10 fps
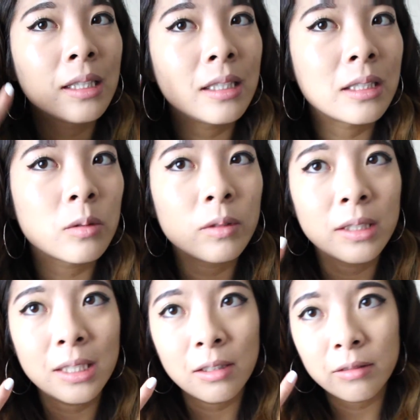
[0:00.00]
this
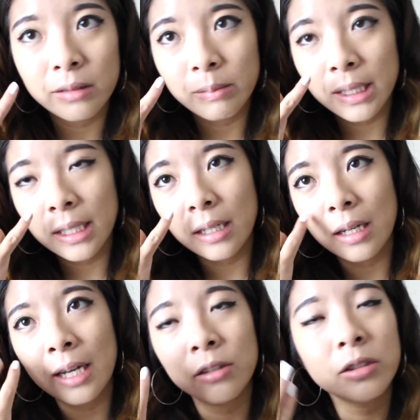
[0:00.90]
one gives me,
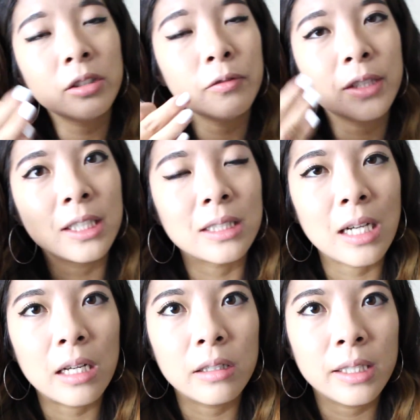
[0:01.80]
I don't know if you can
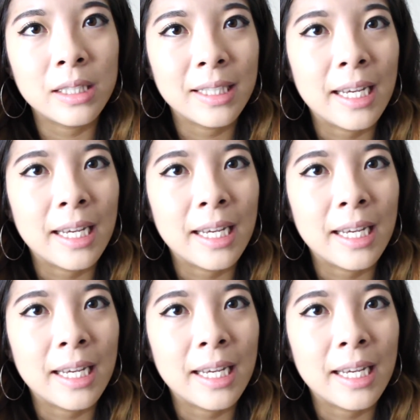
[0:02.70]
tell in the